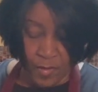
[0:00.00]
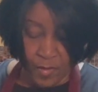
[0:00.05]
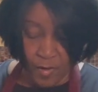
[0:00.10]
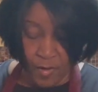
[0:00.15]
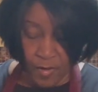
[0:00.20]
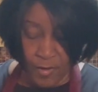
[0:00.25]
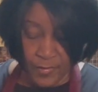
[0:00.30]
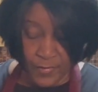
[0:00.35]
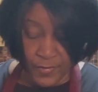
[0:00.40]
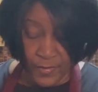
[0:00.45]

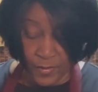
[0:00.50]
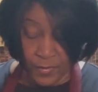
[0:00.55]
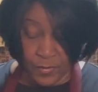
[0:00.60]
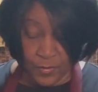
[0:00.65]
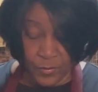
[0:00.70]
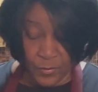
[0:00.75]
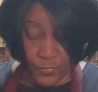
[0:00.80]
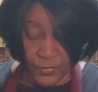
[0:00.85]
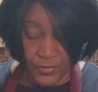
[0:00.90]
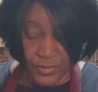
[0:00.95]

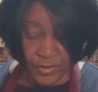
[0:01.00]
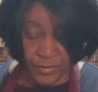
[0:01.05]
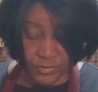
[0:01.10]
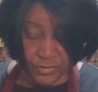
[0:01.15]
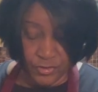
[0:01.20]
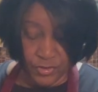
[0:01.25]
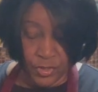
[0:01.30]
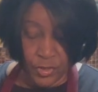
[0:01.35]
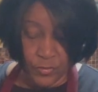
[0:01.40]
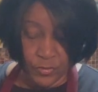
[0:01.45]
Although
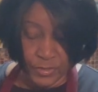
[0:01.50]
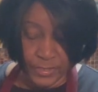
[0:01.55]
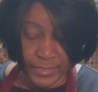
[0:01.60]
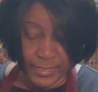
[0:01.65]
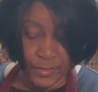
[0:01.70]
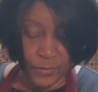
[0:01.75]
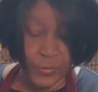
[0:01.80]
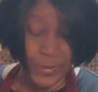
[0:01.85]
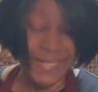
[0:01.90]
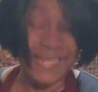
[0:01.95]
there's no
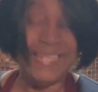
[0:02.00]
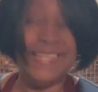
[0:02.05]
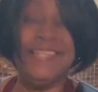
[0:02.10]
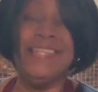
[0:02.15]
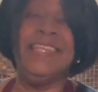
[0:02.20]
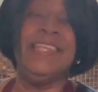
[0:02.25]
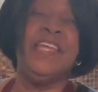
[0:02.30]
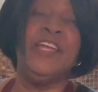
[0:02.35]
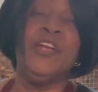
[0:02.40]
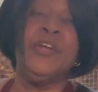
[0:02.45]
liquid
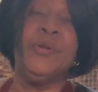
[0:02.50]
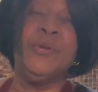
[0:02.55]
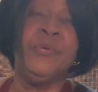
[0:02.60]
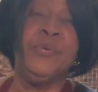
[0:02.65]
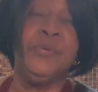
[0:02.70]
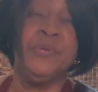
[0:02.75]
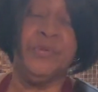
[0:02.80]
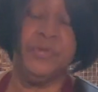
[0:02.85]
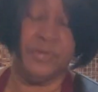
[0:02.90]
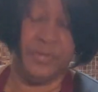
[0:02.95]
in there
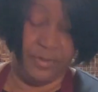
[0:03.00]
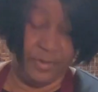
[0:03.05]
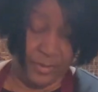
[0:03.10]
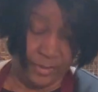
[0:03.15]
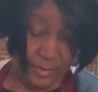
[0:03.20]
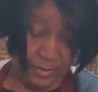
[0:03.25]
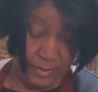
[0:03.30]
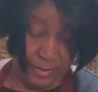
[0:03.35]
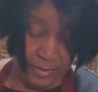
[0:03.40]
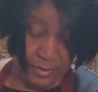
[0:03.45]

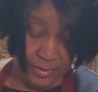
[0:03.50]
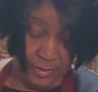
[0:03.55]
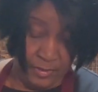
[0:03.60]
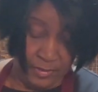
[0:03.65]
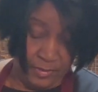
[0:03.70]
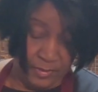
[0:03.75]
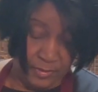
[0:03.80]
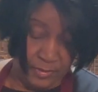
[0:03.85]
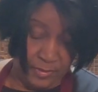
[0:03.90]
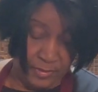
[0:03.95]

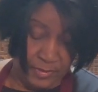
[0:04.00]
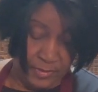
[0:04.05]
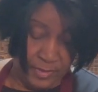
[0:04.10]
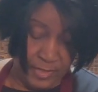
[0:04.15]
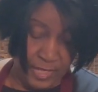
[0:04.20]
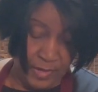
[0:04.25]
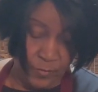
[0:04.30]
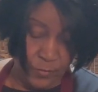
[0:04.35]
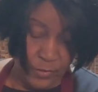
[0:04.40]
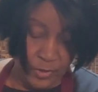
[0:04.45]

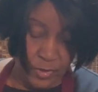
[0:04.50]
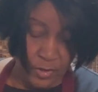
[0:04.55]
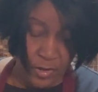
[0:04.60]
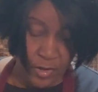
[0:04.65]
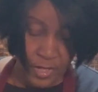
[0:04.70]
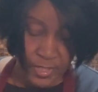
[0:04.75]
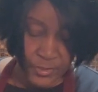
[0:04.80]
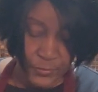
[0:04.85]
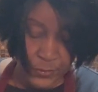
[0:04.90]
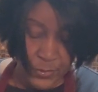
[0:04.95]
that would
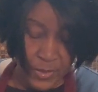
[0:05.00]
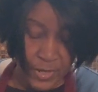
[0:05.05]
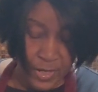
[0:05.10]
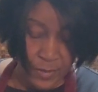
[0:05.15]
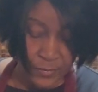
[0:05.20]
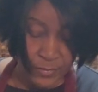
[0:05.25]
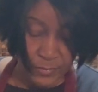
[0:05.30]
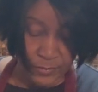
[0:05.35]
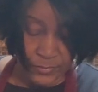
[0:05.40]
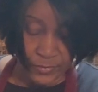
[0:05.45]
cause
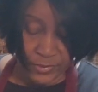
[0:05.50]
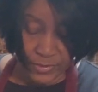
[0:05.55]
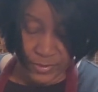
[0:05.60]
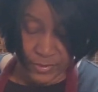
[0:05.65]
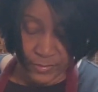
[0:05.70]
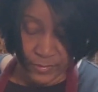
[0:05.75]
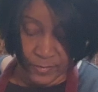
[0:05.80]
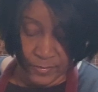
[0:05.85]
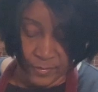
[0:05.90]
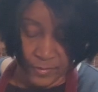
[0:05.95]
problems,
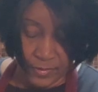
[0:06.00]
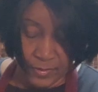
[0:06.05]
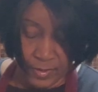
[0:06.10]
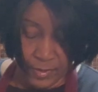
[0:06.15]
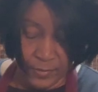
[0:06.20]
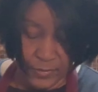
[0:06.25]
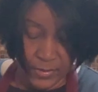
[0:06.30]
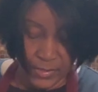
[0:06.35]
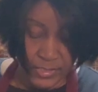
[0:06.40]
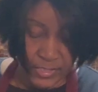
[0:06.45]

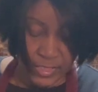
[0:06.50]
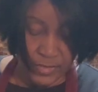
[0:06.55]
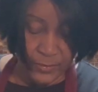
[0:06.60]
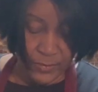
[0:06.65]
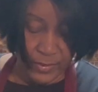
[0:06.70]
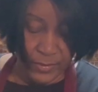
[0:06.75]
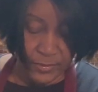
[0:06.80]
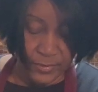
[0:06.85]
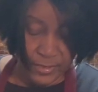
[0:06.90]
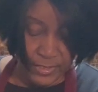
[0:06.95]
I'm going to
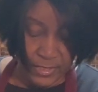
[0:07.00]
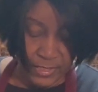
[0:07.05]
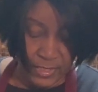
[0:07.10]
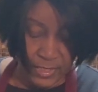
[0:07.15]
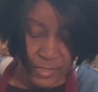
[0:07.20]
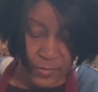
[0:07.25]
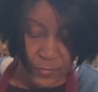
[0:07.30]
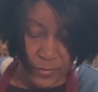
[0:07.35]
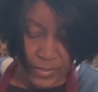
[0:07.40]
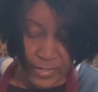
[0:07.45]
debubble it
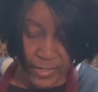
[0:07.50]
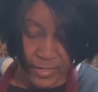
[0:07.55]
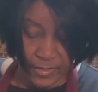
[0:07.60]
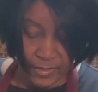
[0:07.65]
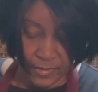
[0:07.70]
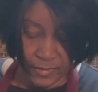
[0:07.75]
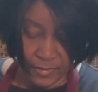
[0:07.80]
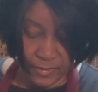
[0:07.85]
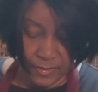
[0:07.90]
anyway,